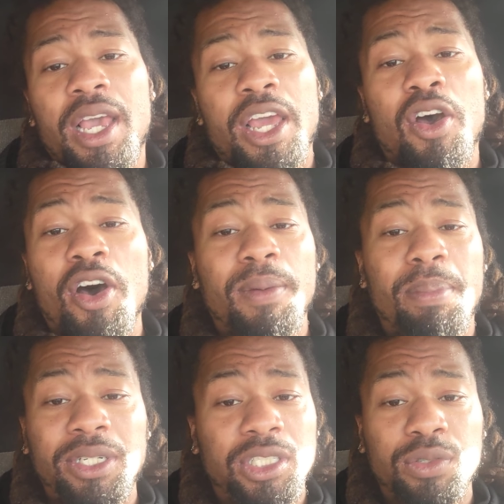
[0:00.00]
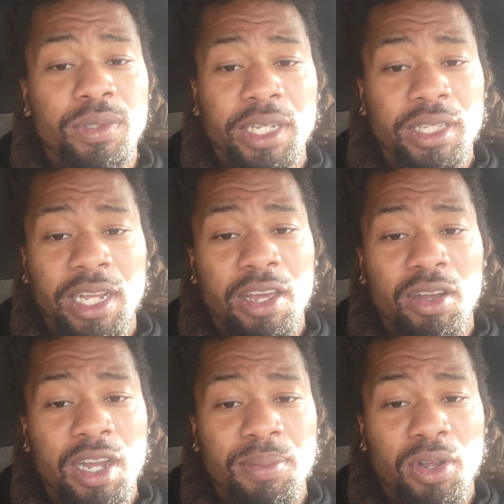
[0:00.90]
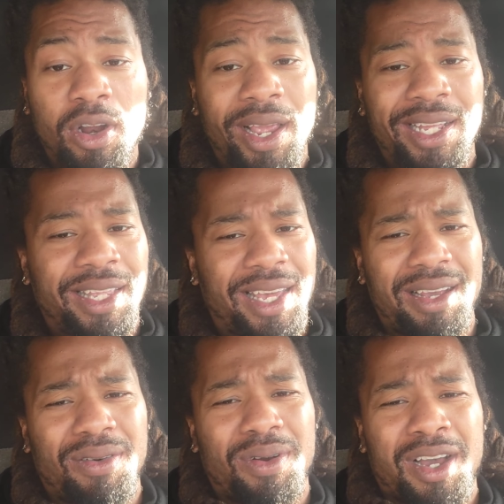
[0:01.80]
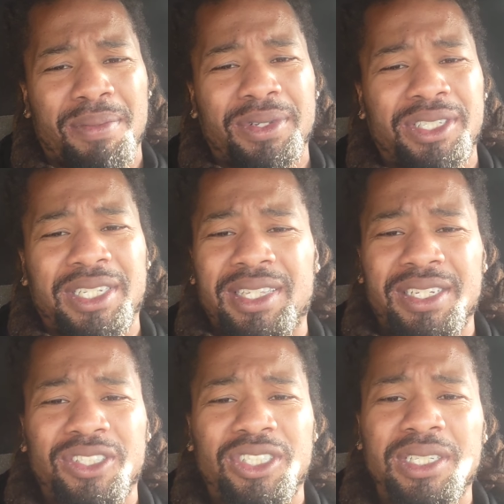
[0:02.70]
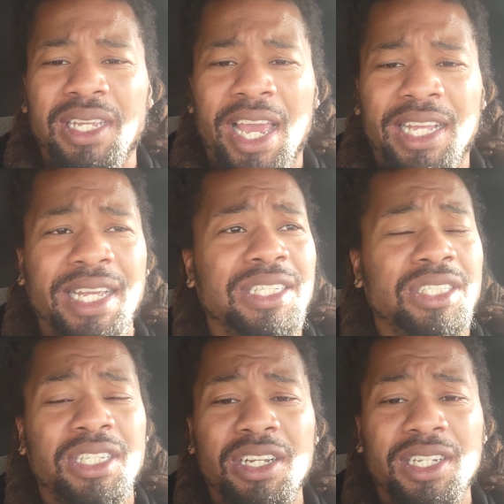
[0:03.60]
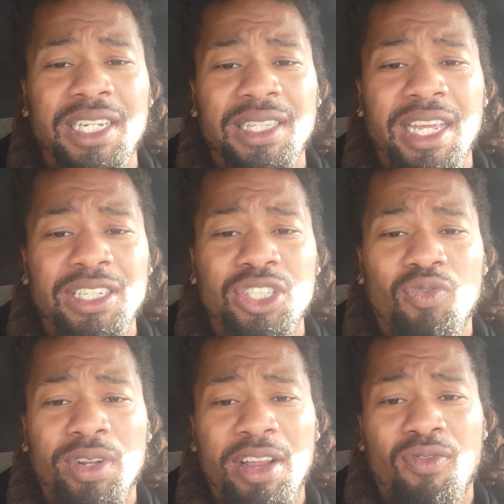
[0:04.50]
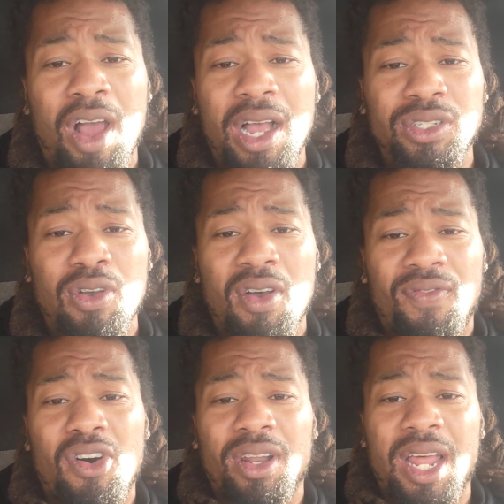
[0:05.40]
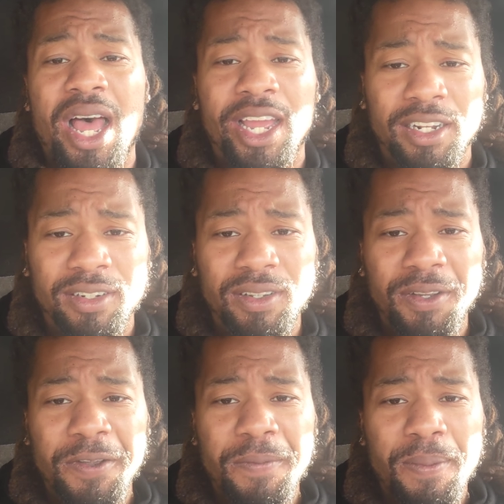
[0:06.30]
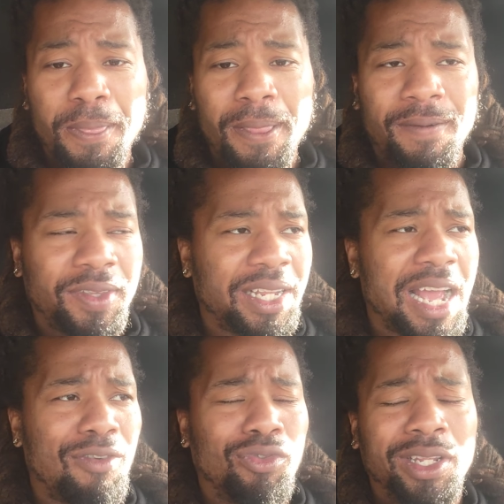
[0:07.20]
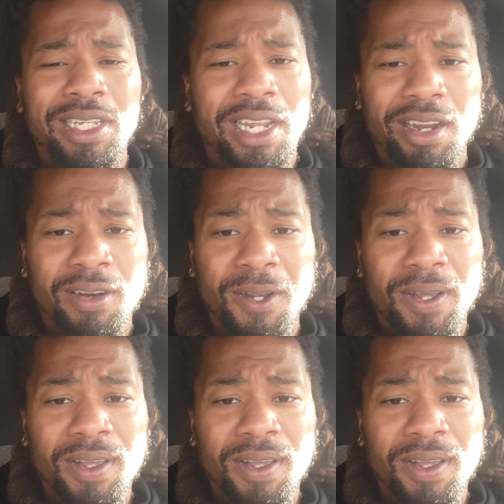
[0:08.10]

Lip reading: And all the bitches who think they're gonna come to her aid, they ain't gonna come to Cynthia G's aid. They just there to get they rocks off online. They not really there.